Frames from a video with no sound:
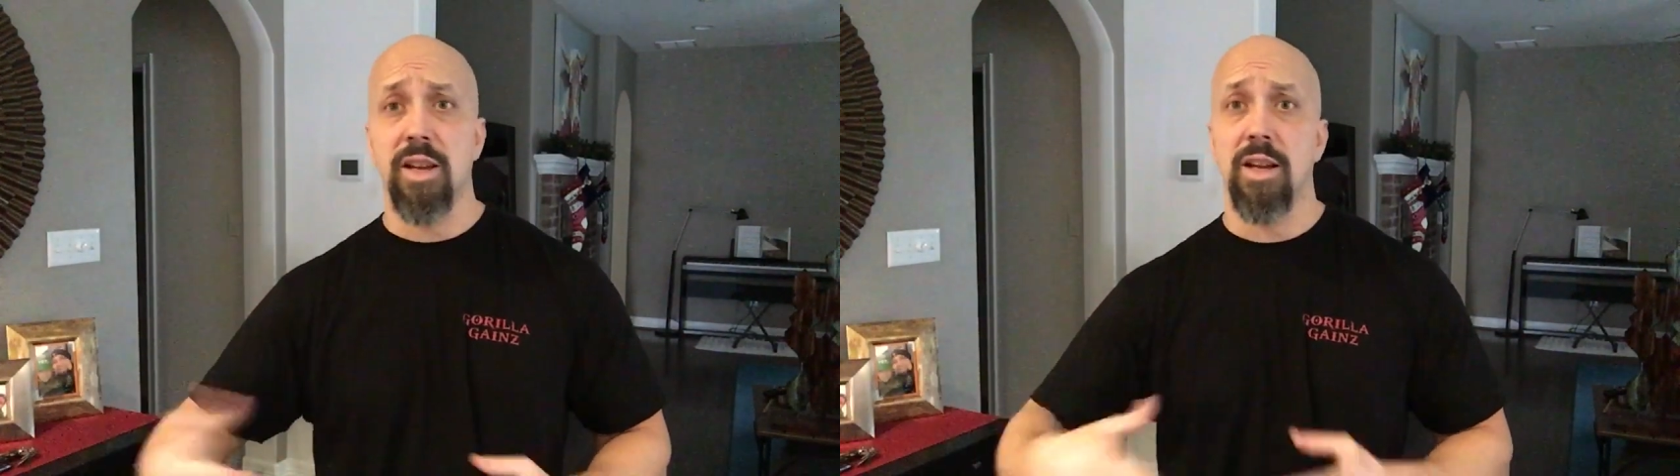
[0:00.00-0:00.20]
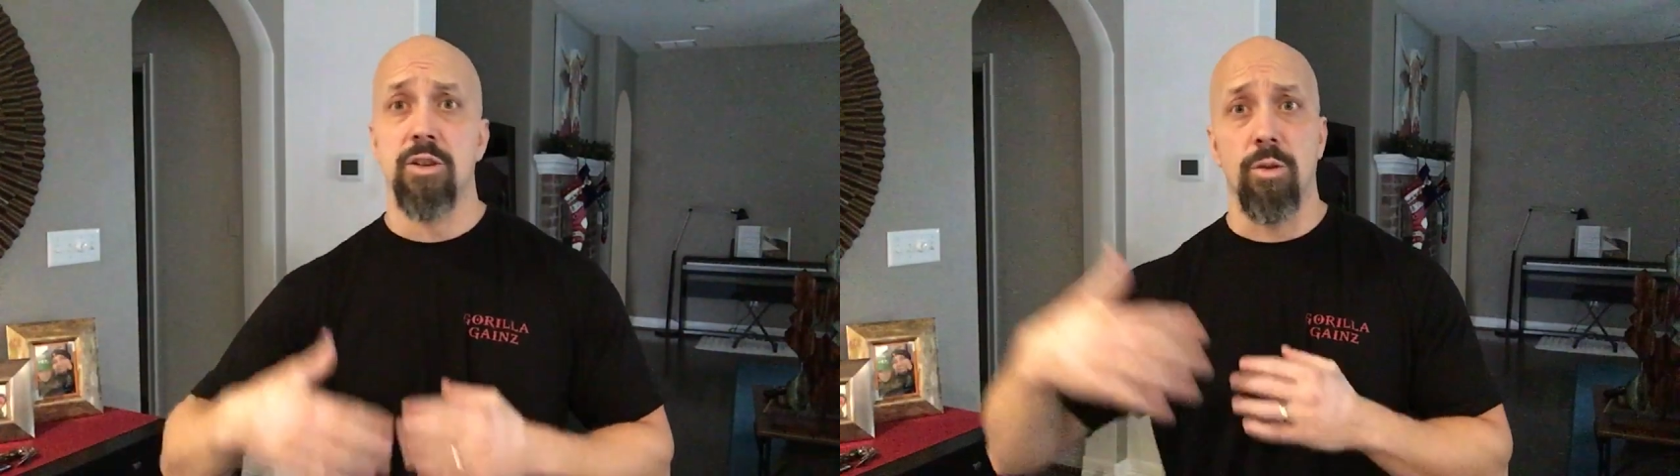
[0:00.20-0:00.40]

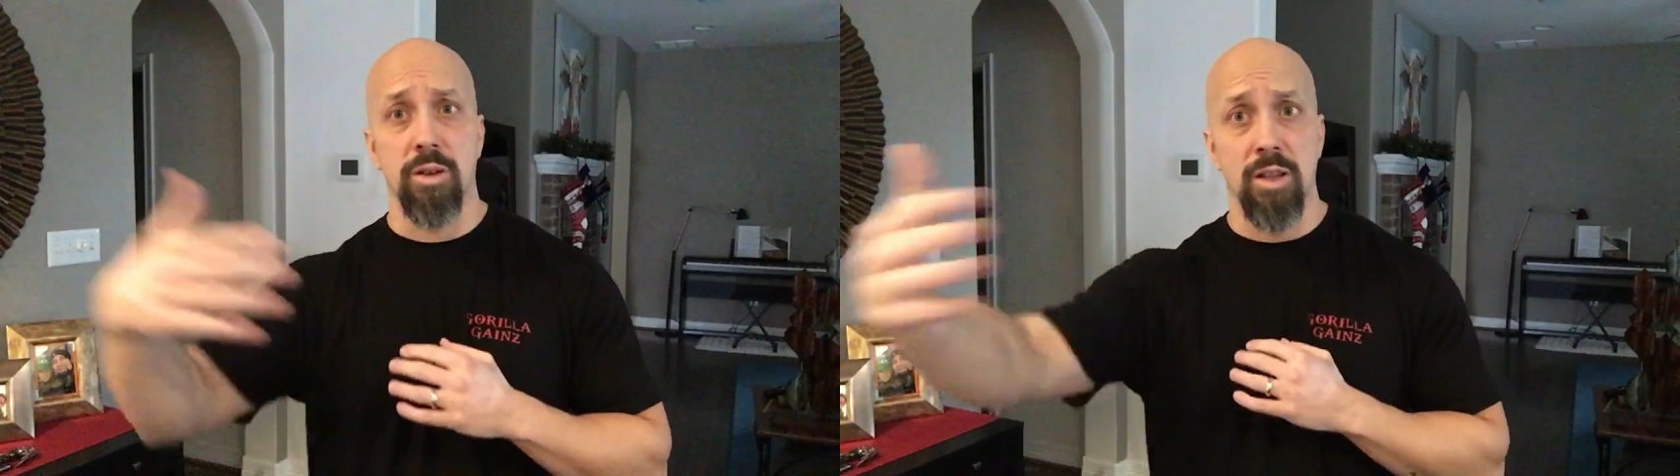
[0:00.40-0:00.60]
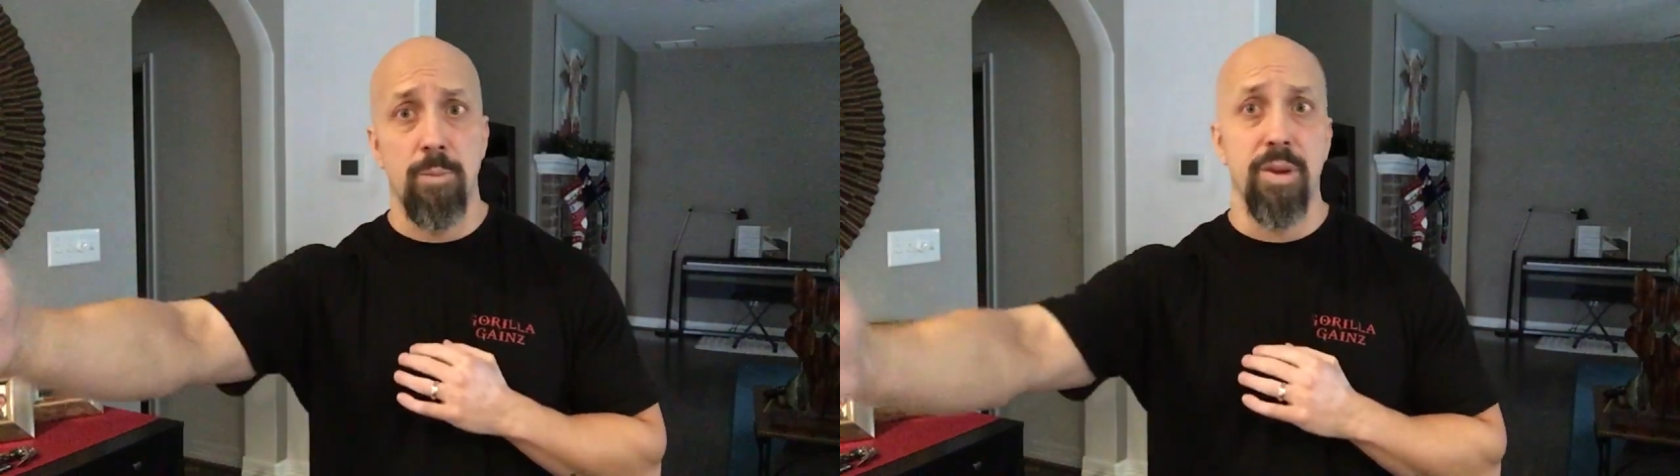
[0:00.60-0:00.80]
you had Tony
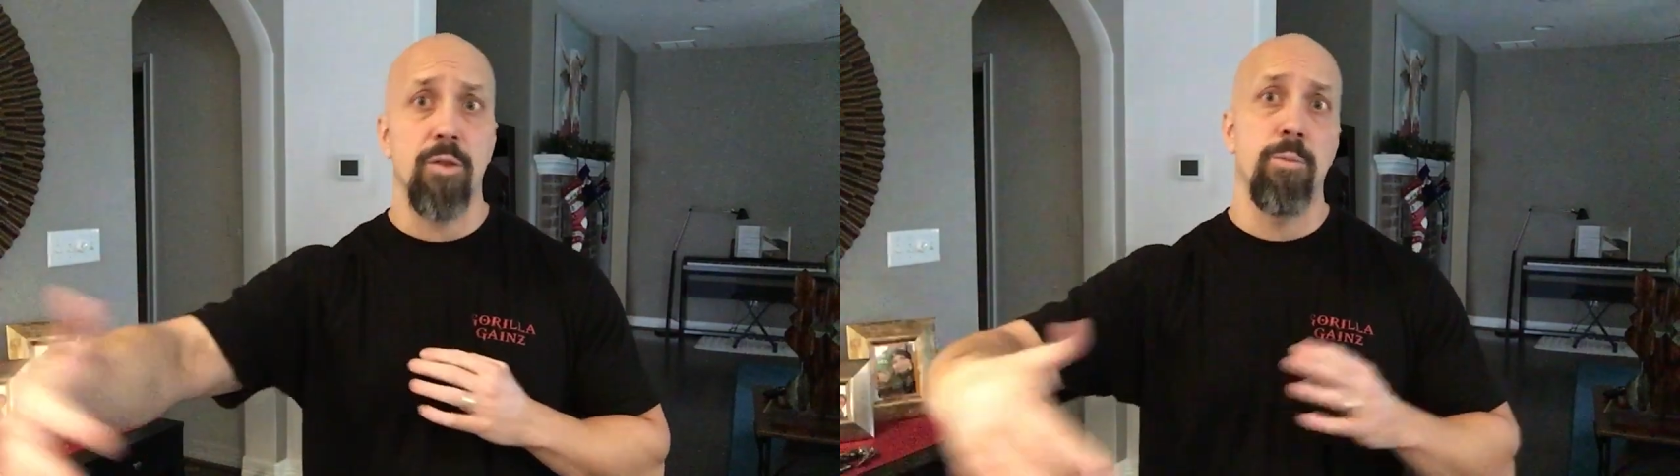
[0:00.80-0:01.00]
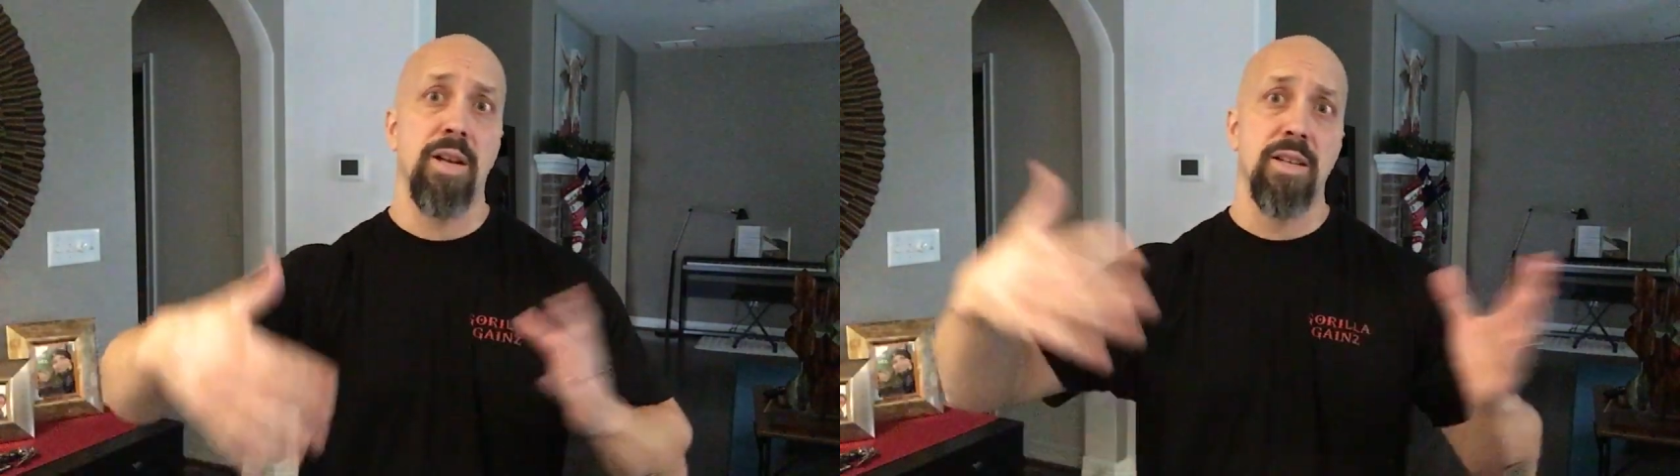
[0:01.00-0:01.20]
Lippett,
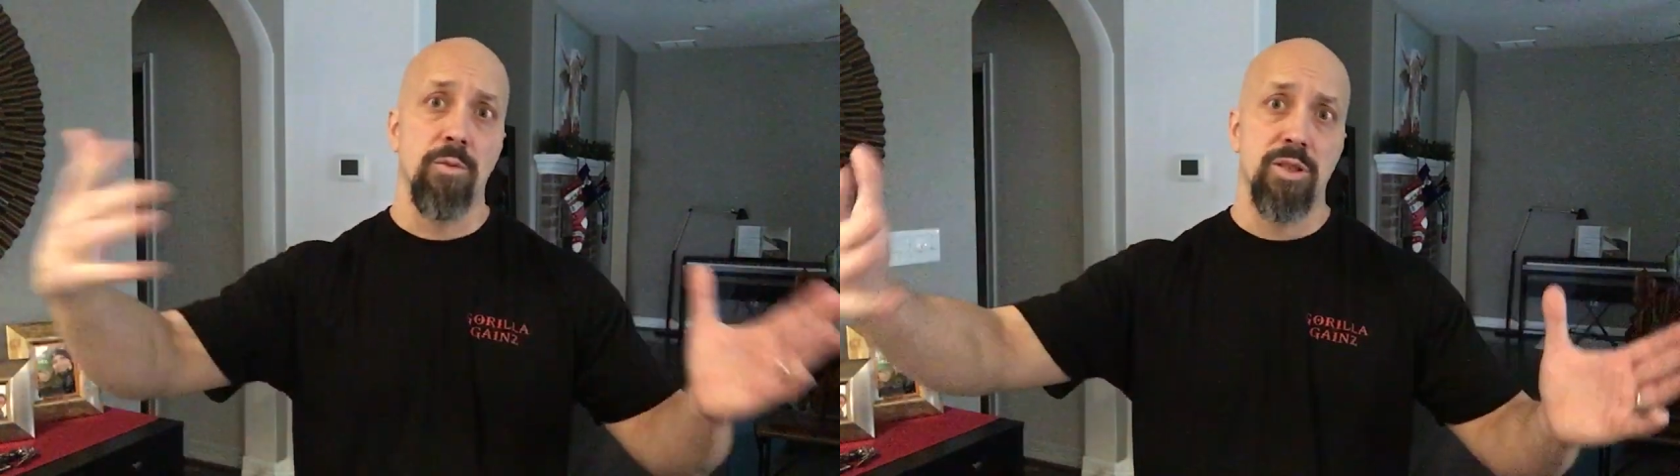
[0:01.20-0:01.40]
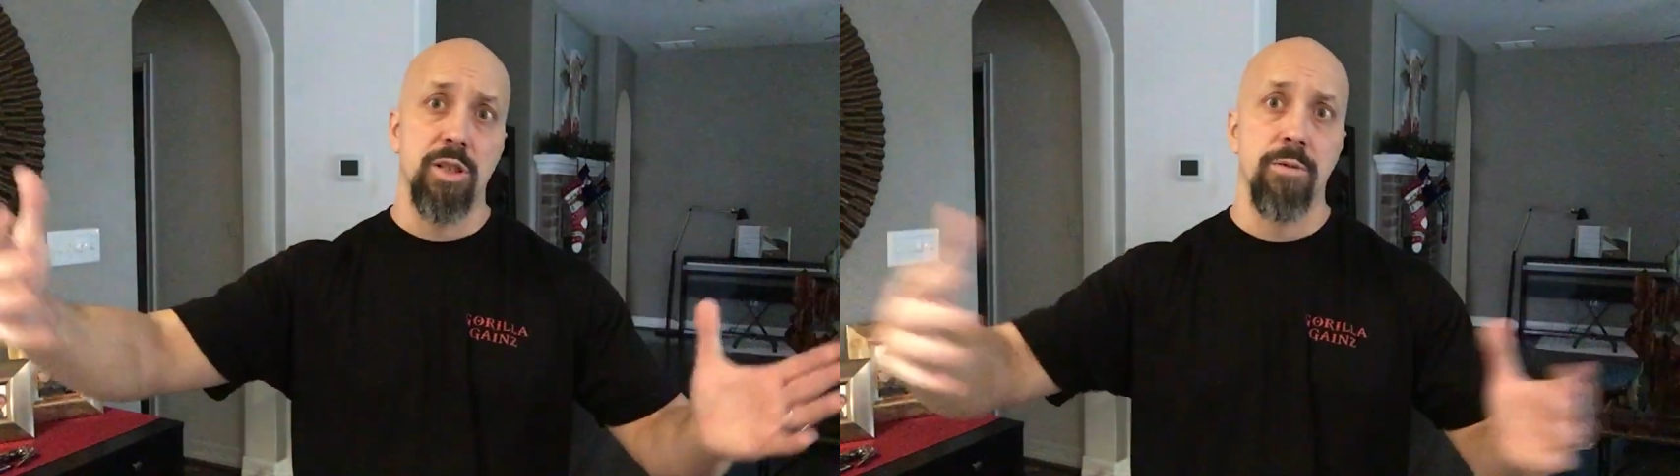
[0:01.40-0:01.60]
who Big
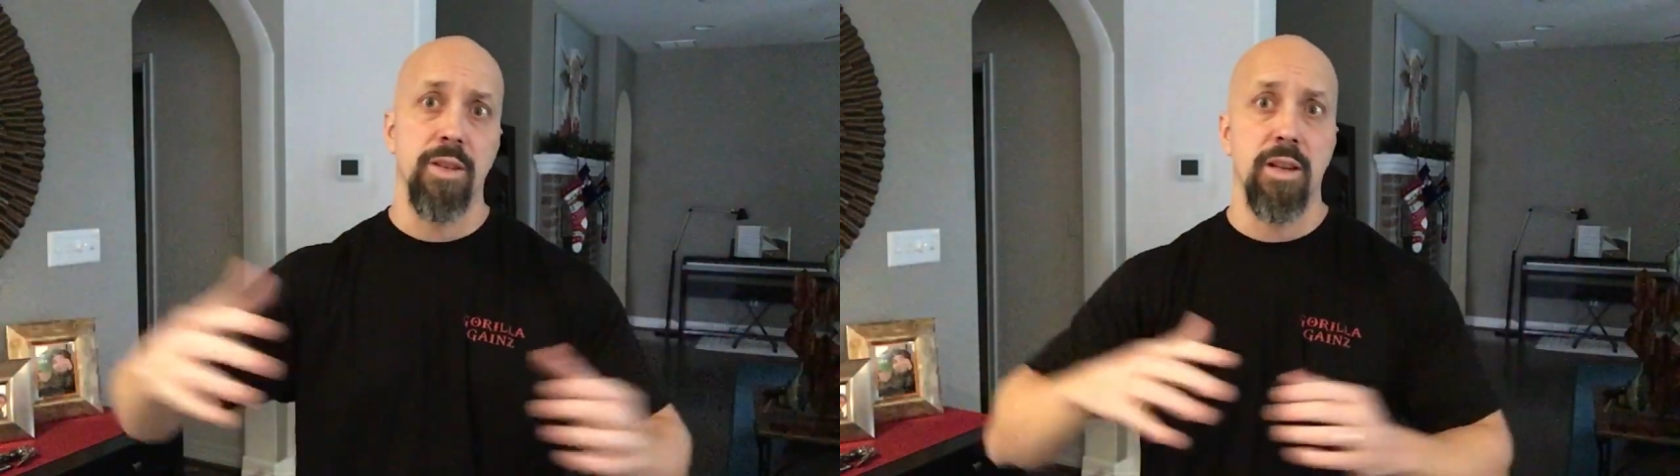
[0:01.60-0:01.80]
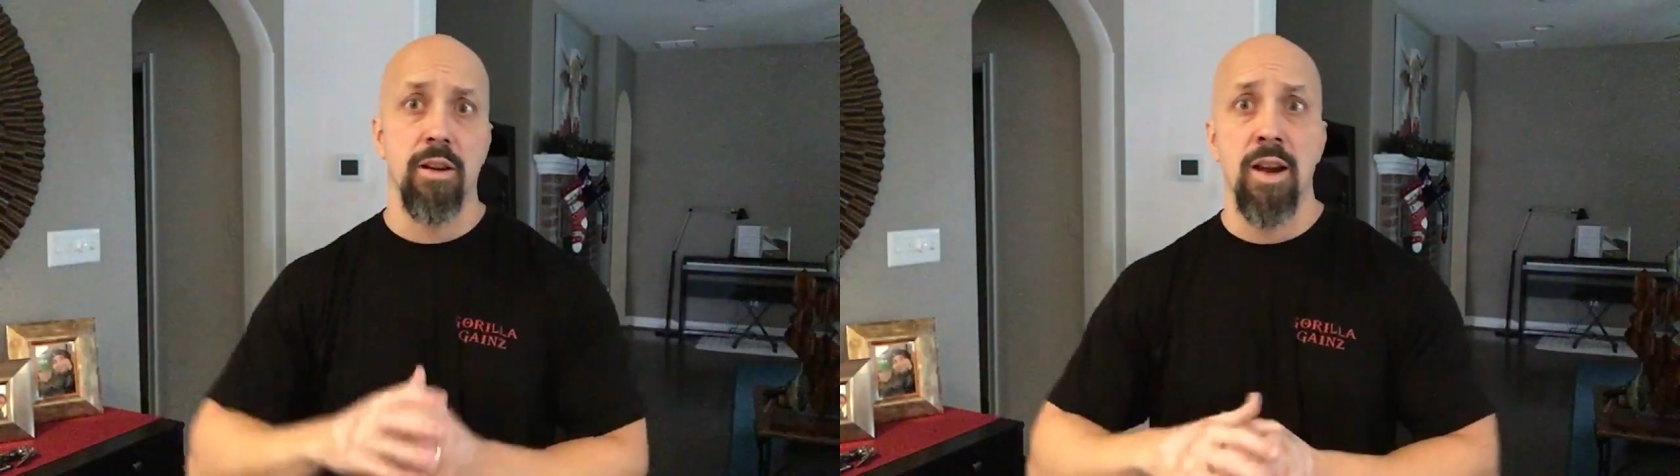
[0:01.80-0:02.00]
Ten Receiver of
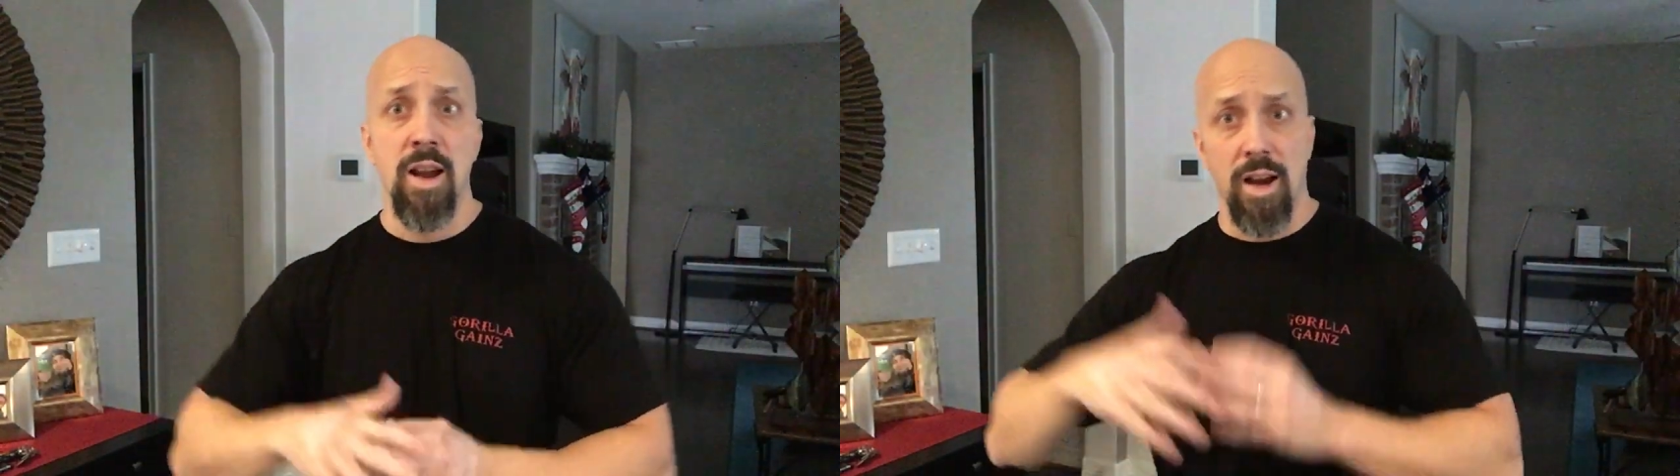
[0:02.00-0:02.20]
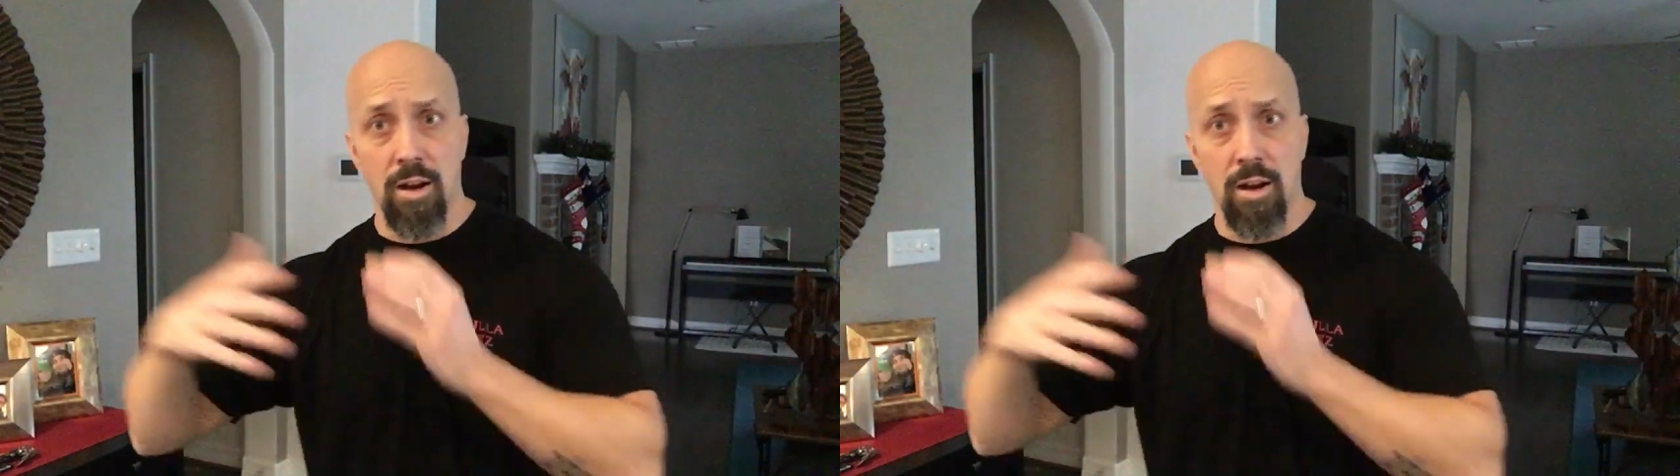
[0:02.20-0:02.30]
the Year,